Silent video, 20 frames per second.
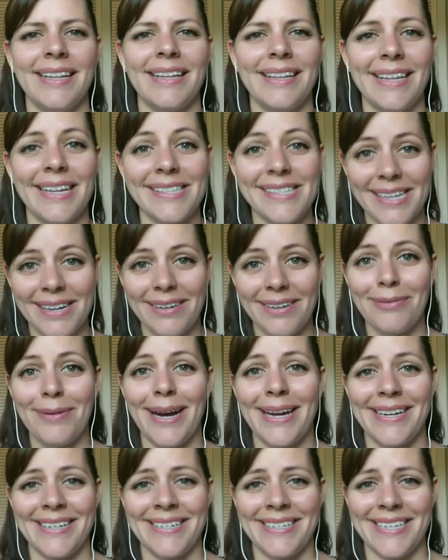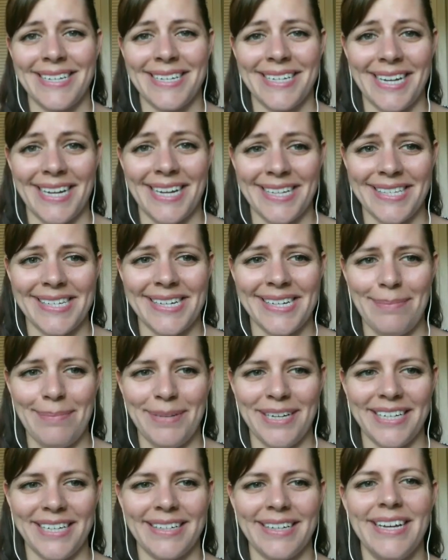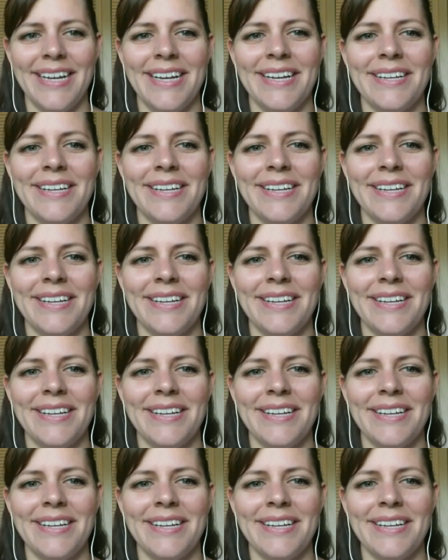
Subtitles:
Let's get right into today's topic.